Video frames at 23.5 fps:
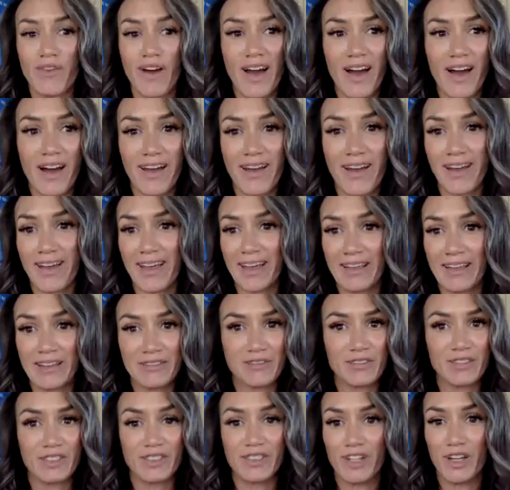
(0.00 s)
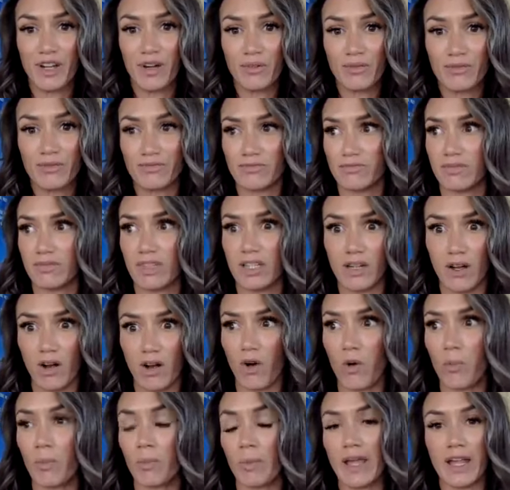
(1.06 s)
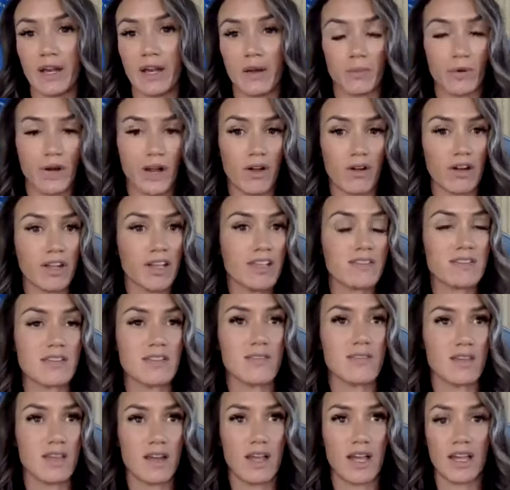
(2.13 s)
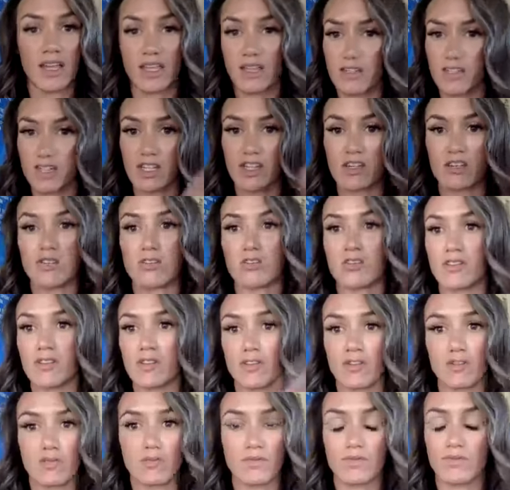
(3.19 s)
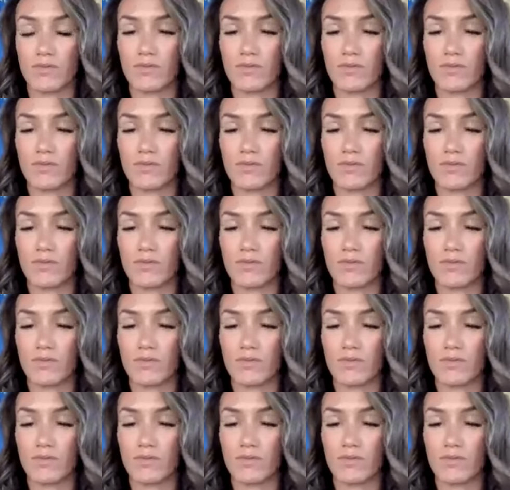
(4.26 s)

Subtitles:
I, eat a whole pan of brownies and then I continue to